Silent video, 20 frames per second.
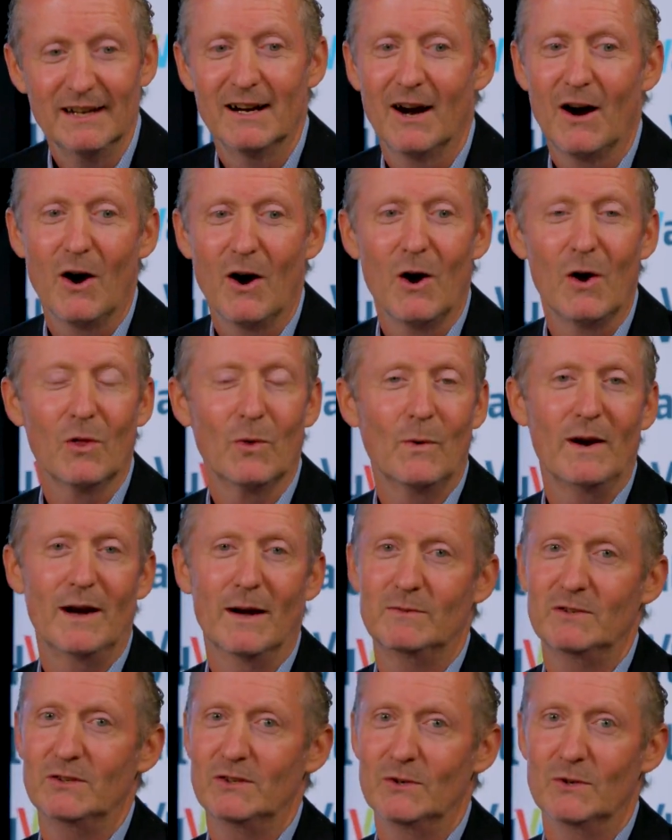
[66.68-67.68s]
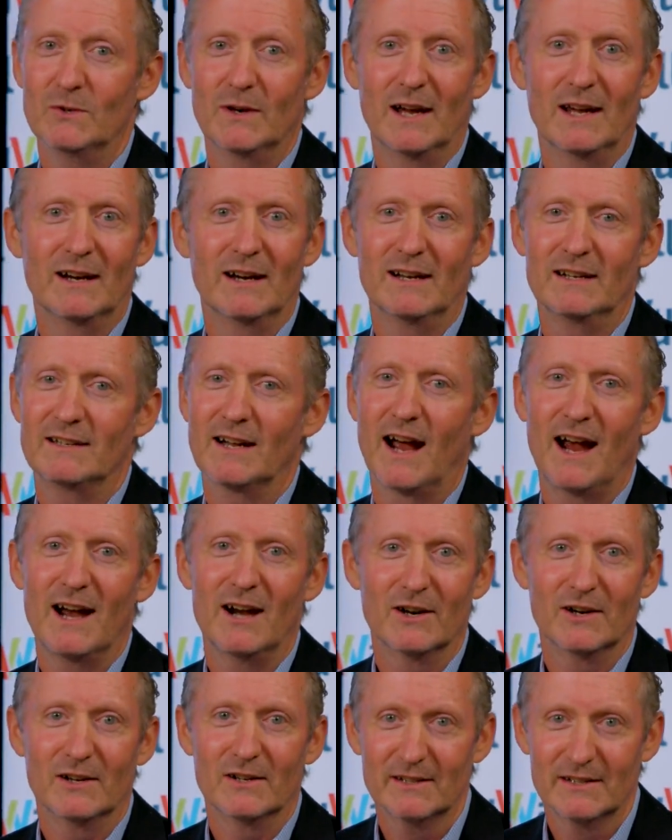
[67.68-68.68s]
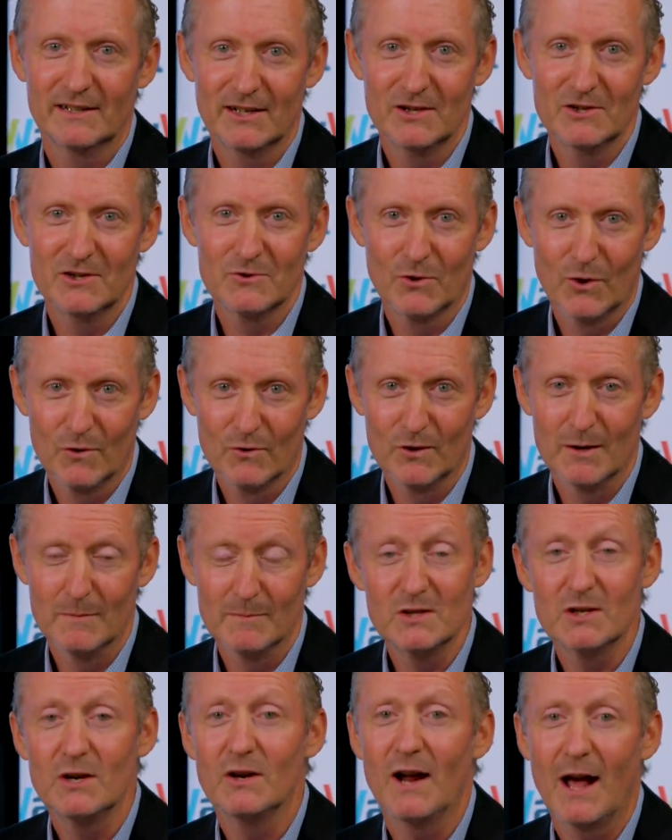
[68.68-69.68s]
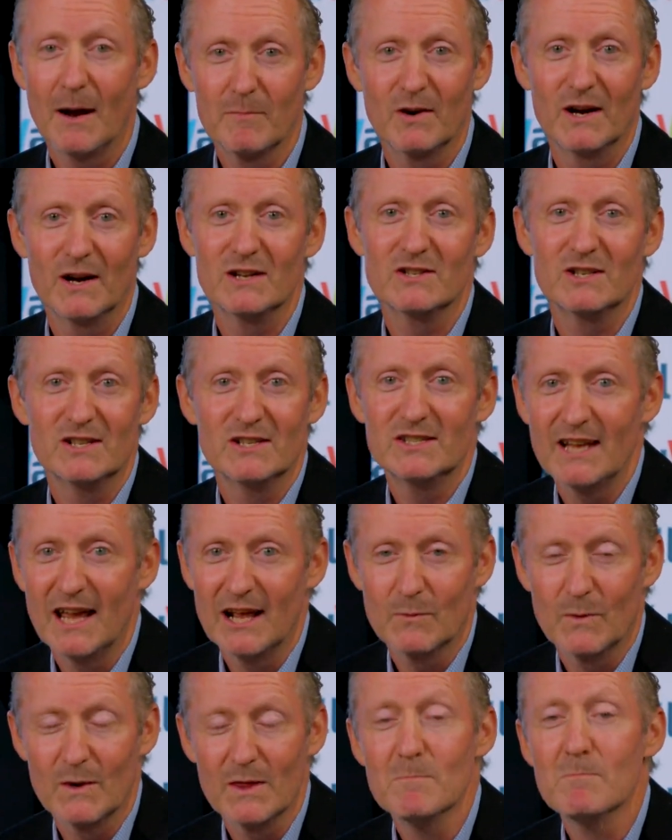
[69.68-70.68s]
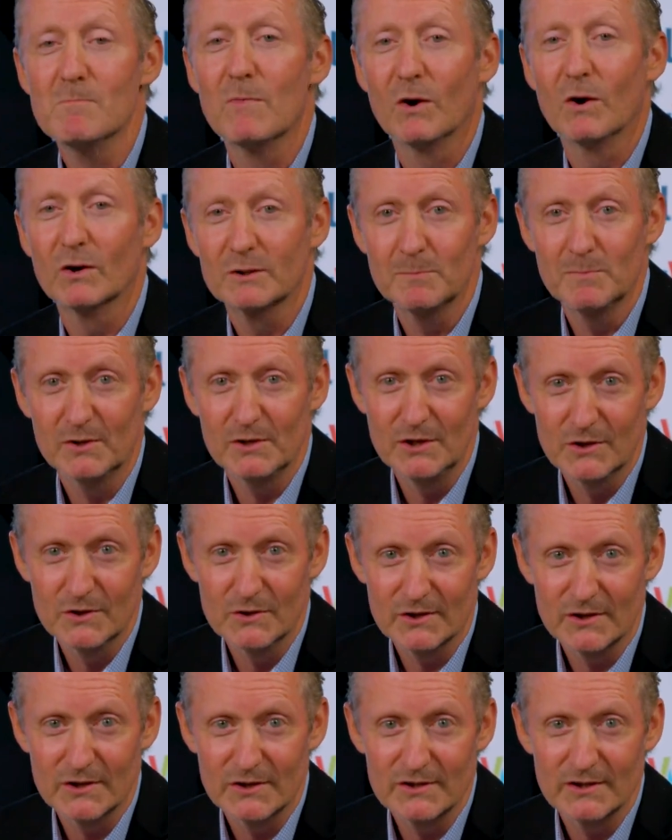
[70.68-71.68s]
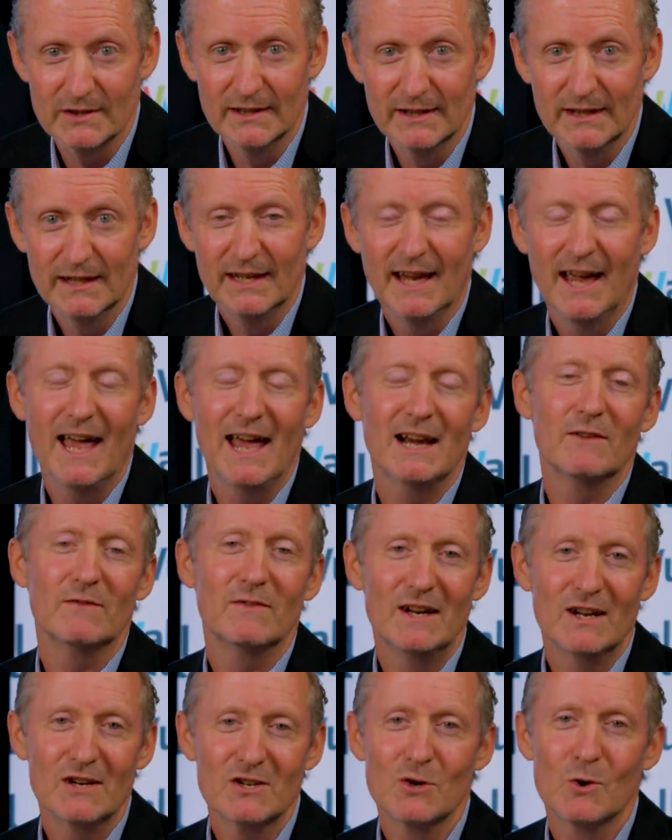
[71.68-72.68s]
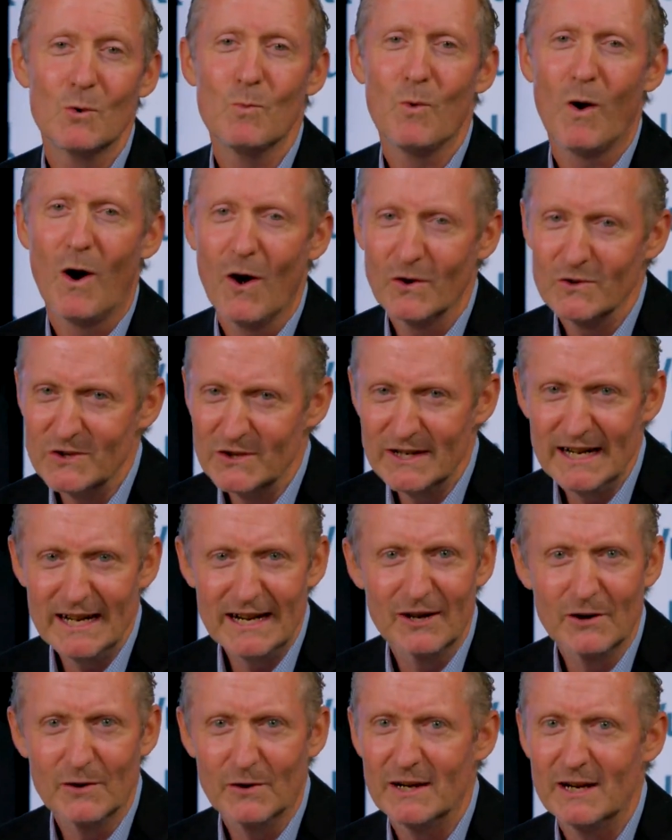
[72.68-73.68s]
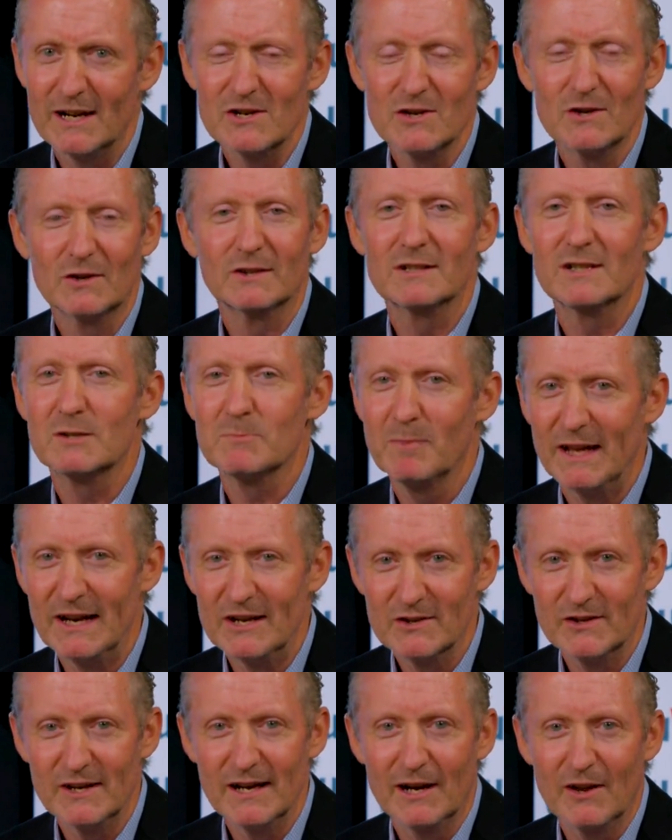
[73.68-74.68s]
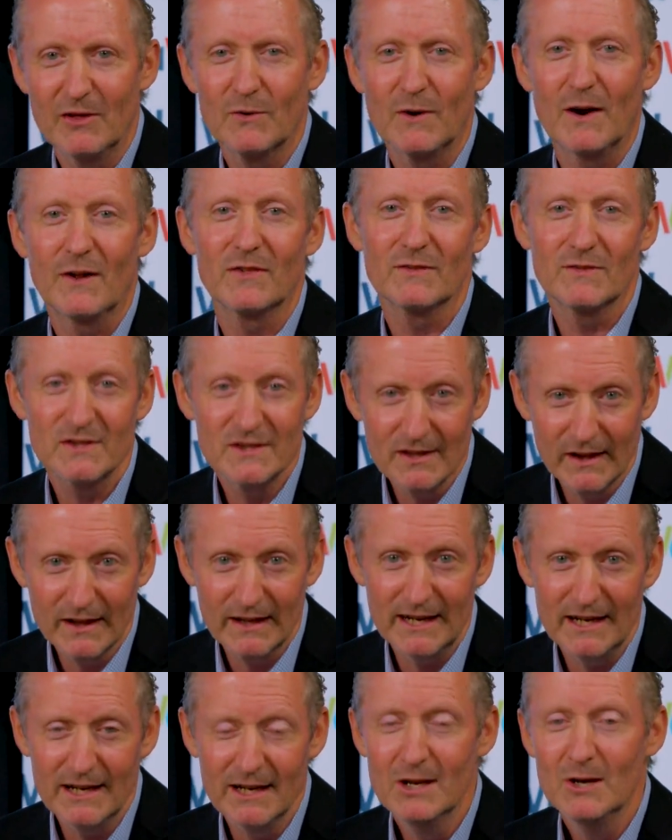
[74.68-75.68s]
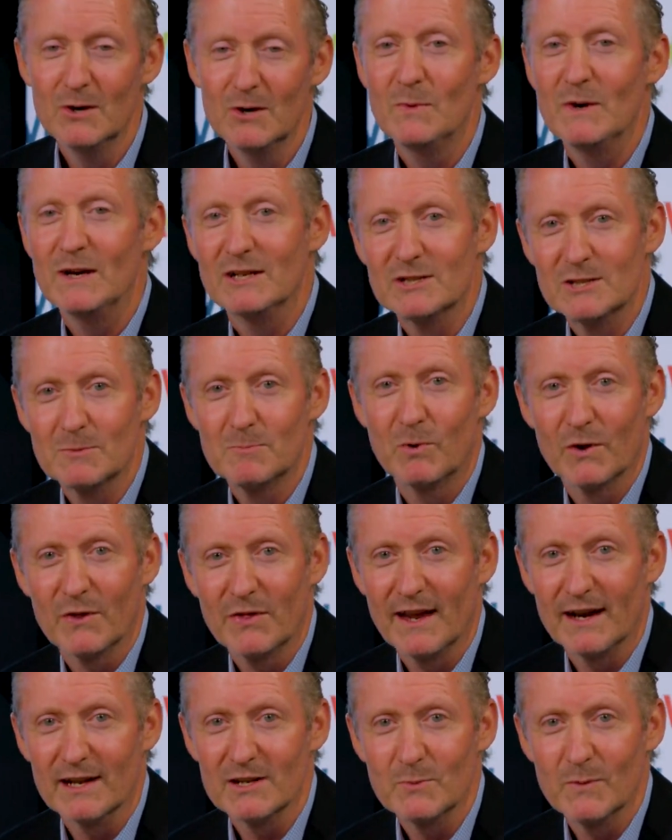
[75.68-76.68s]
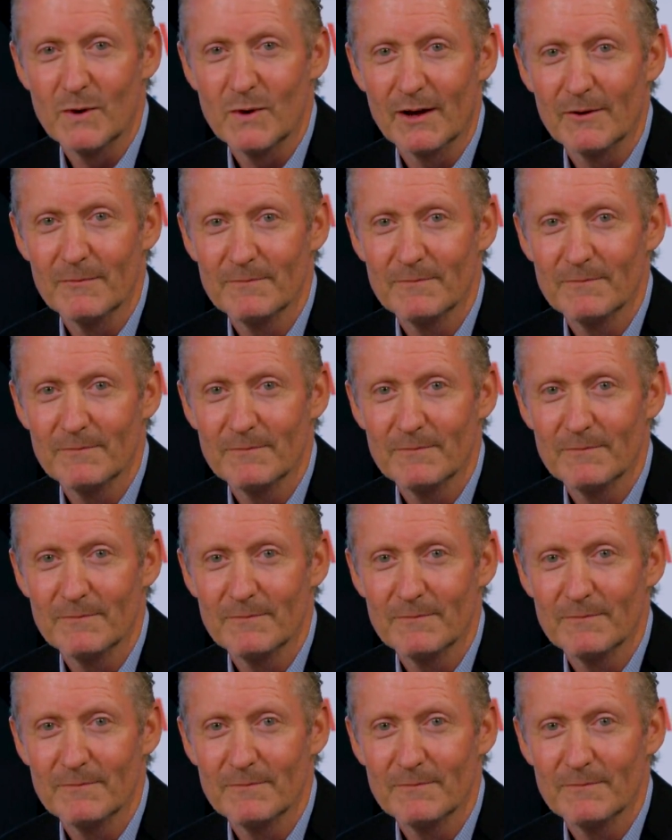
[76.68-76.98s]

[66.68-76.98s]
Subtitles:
all the way up to an entire control room security operations center with multiple users. And if additional walls are needed or additional displays are needed throughout the facility, we can support that as well.